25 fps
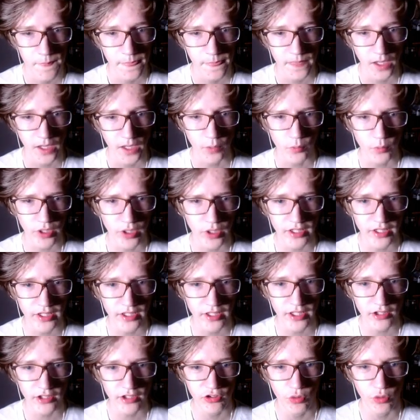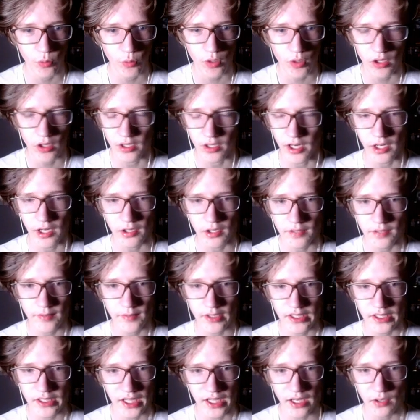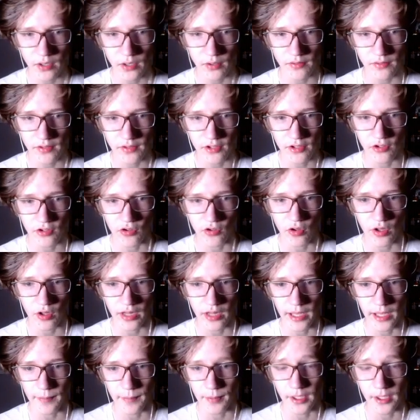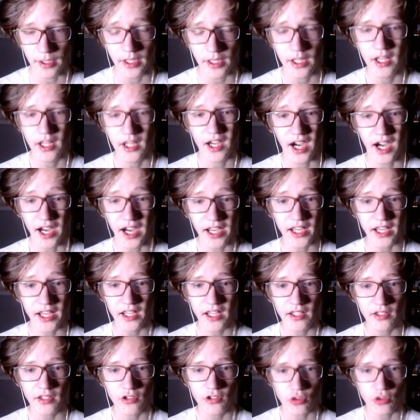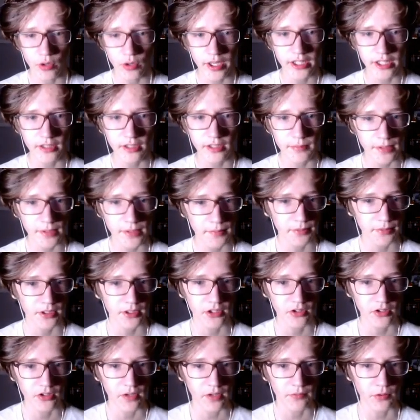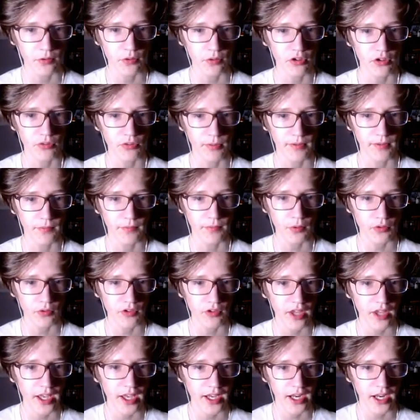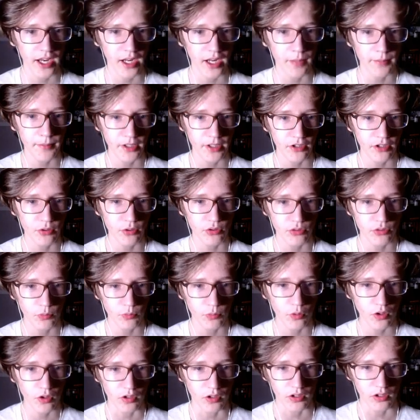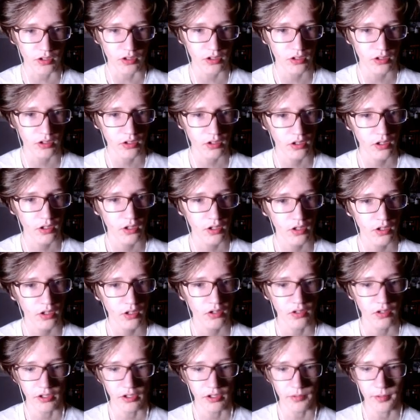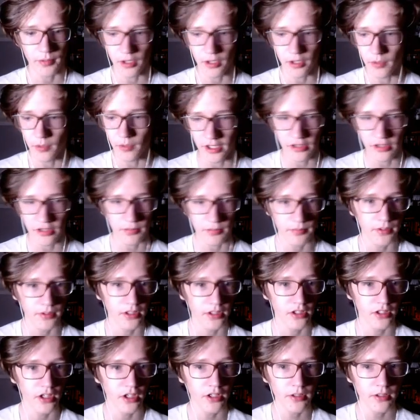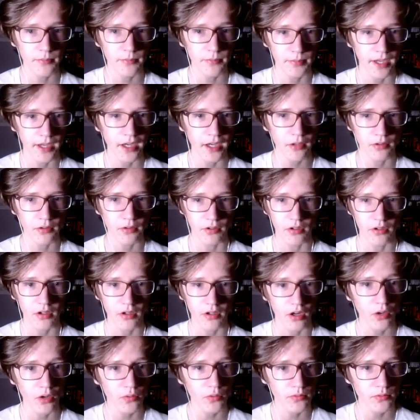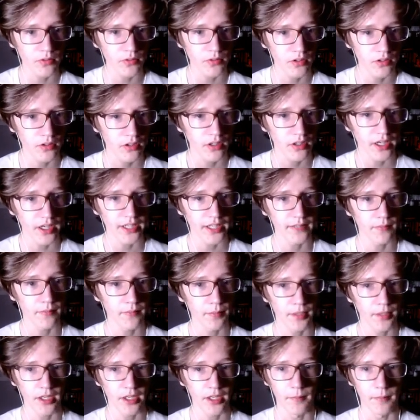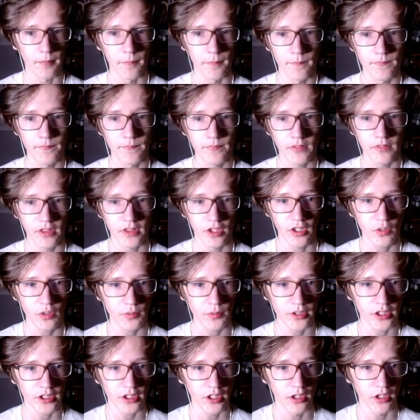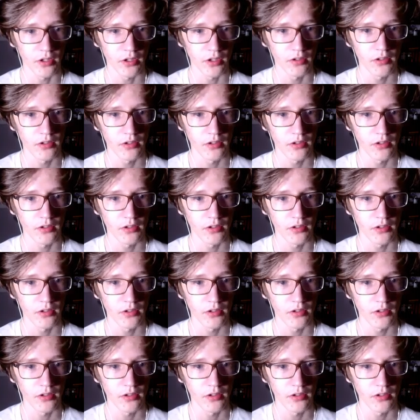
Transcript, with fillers: I'm ready to get to work. I don't even care if this is all happening. I trained to be a police officer. This is my first day, and I'm gonna do some work. Oh, here we go. We got some gunpowder. Oh, I didn't even pick it up. There we go.